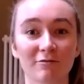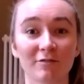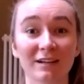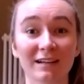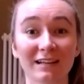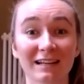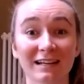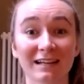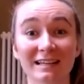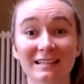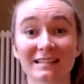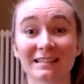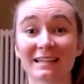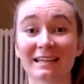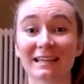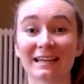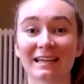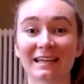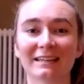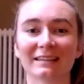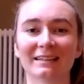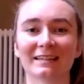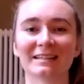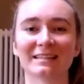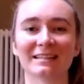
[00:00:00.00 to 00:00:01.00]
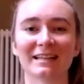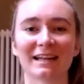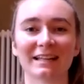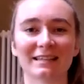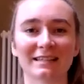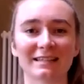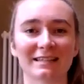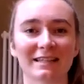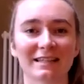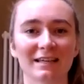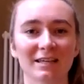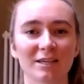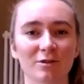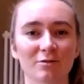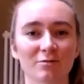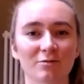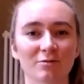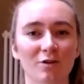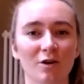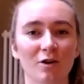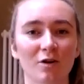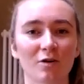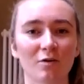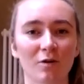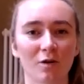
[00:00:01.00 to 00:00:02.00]
realistic in the sense that you
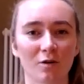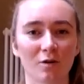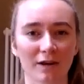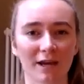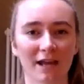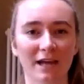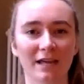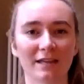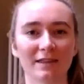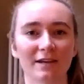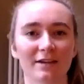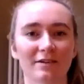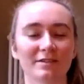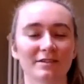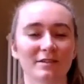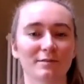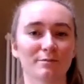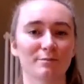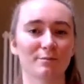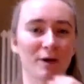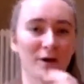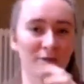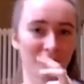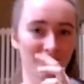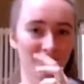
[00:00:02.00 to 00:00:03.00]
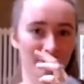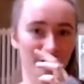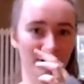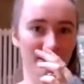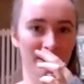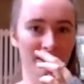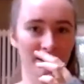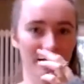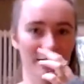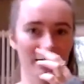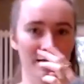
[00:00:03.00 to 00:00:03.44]
know, okay, there is a buffer.